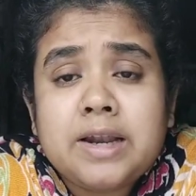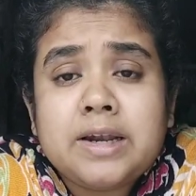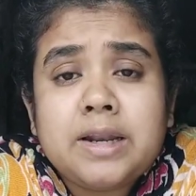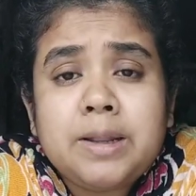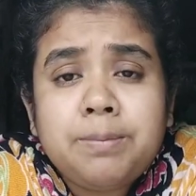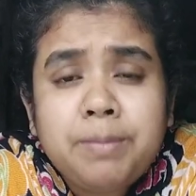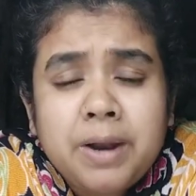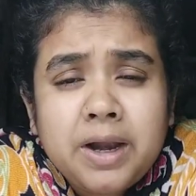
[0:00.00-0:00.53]

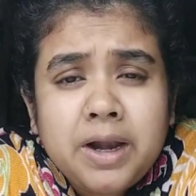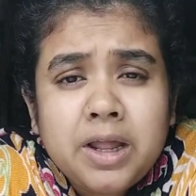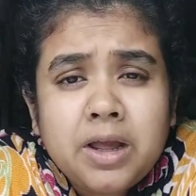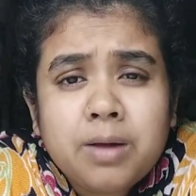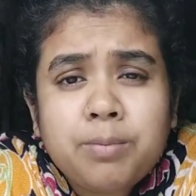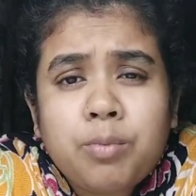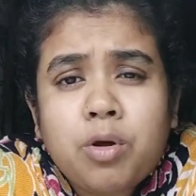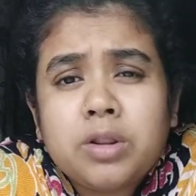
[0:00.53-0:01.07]
depending
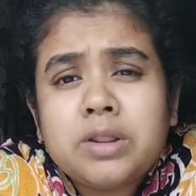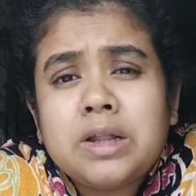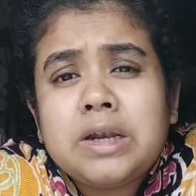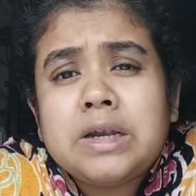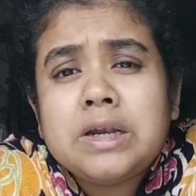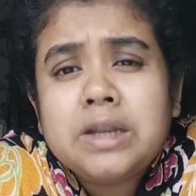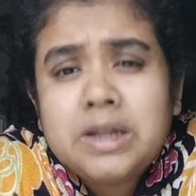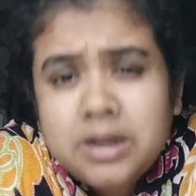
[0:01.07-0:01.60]
upon the
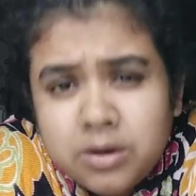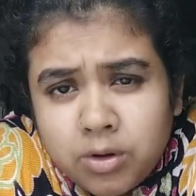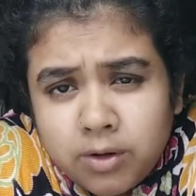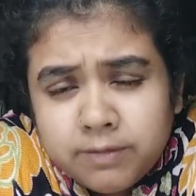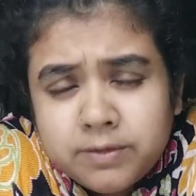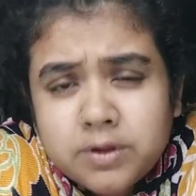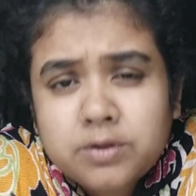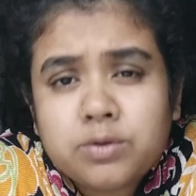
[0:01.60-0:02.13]
need
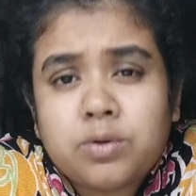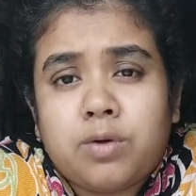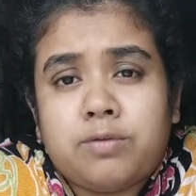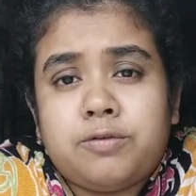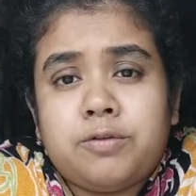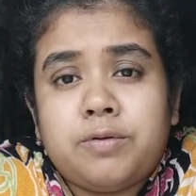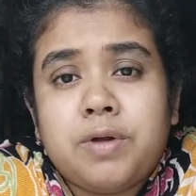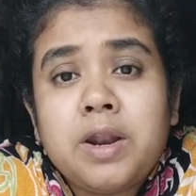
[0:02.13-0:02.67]
of the
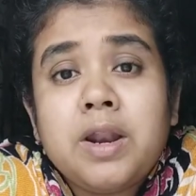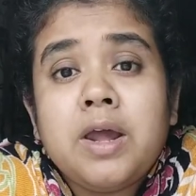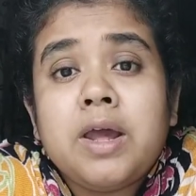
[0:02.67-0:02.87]
software.